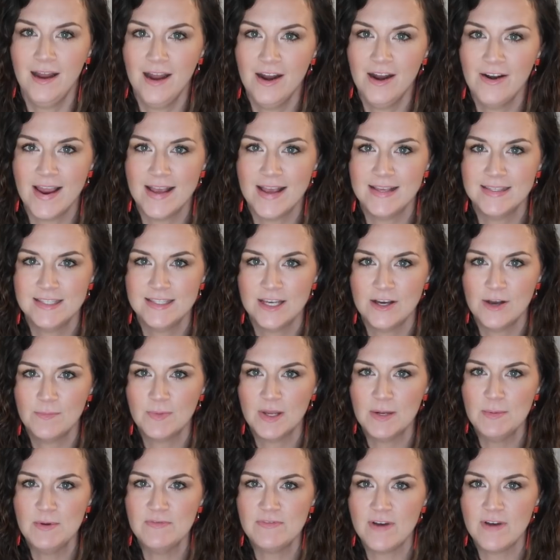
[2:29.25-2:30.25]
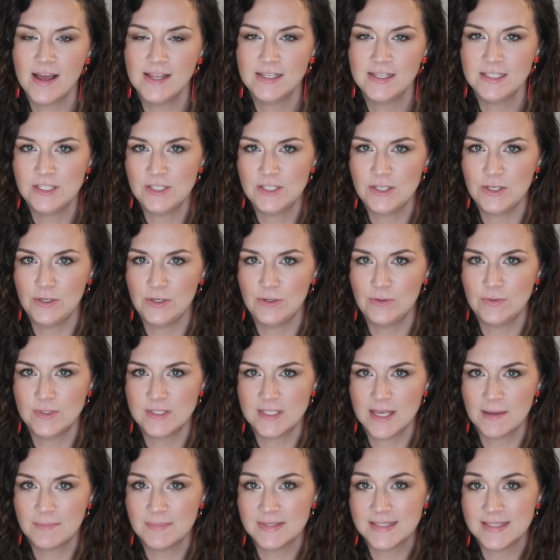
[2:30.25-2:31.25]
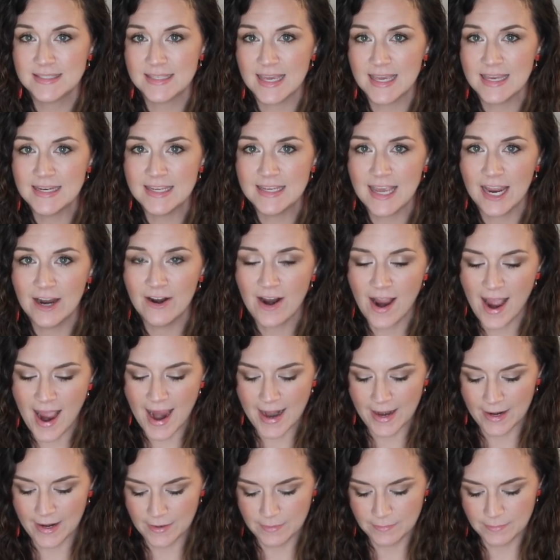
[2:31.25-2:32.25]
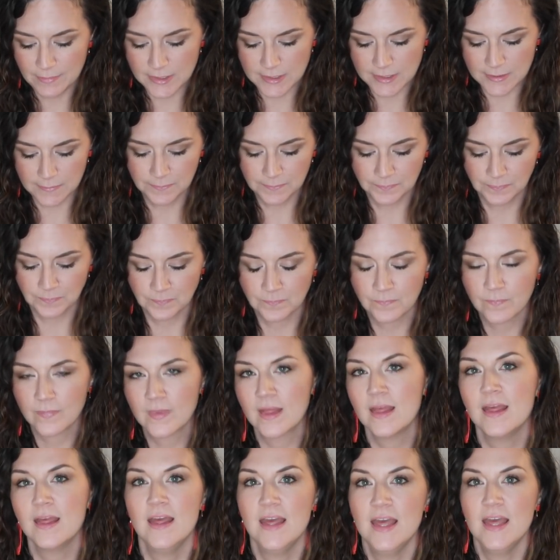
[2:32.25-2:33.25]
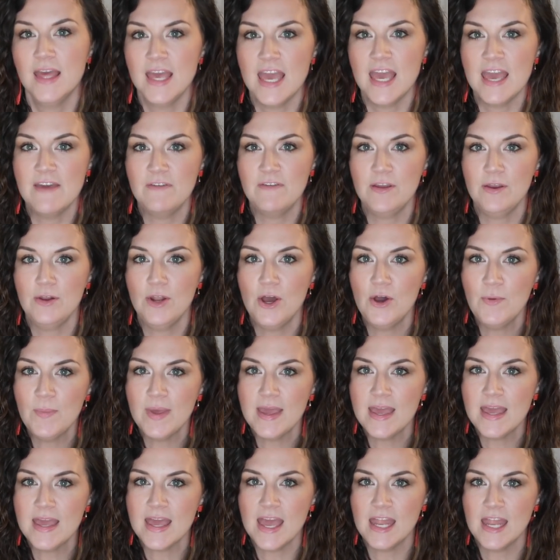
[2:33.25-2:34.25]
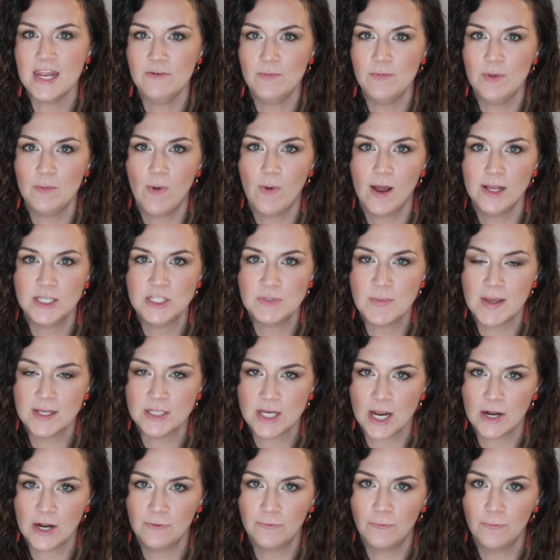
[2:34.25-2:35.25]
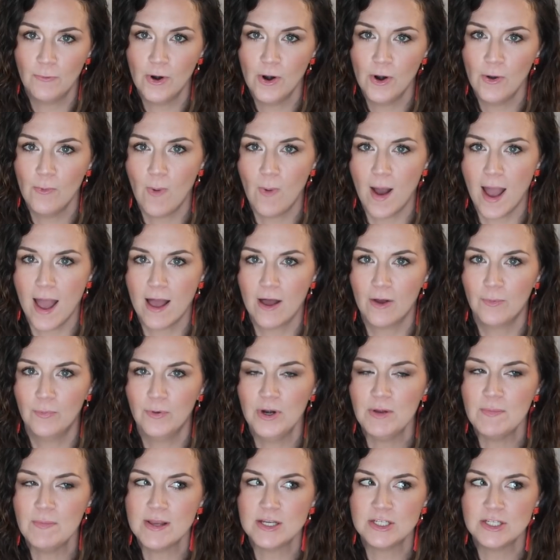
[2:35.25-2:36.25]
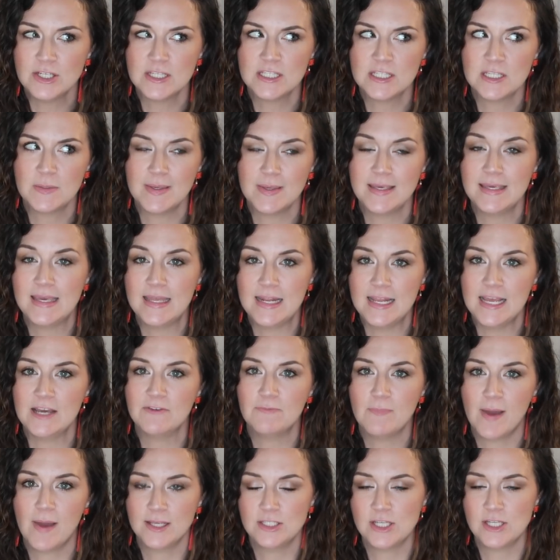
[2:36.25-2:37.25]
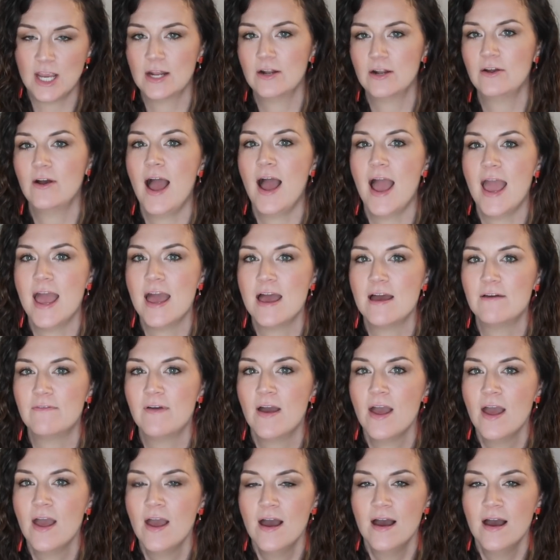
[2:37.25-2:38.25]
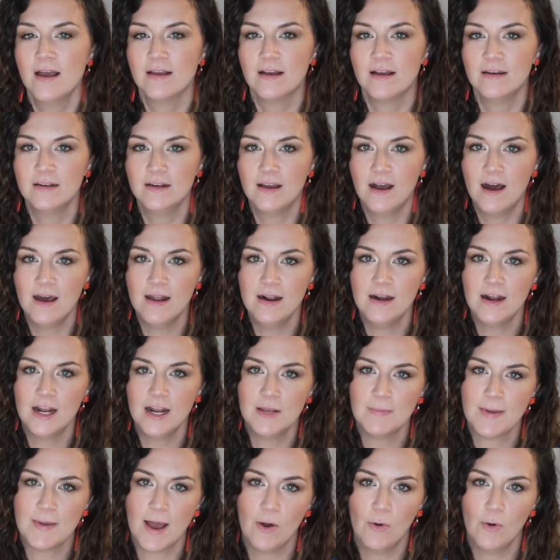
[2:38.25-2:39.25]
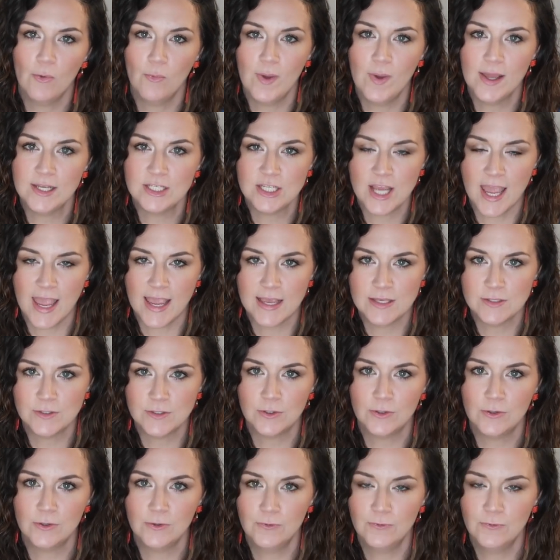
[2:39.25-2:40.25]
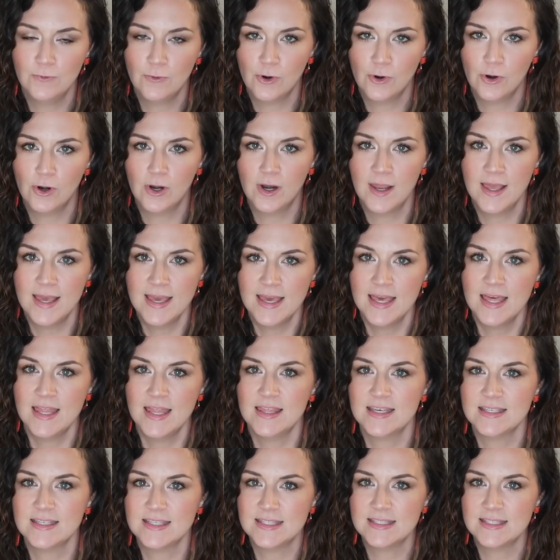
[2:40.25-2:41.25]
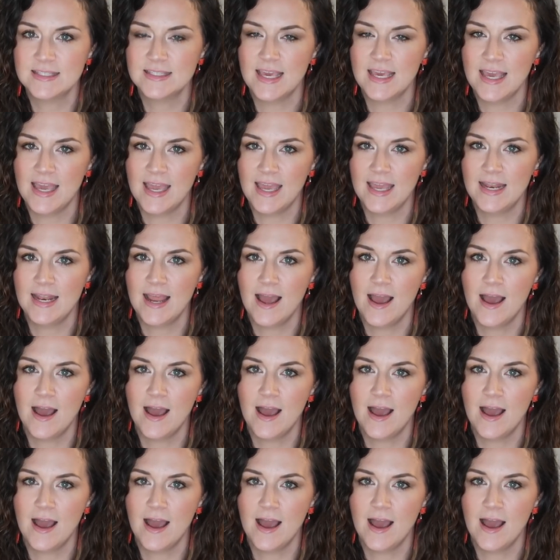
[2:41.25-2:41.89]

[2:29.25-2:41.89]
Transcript: All right, so I'm gonna move on to some skincare items. If you know me and you've been watching my channel for a while, pretty much since the beginning of my channel, I have gone on and on about witch hazel for the skin.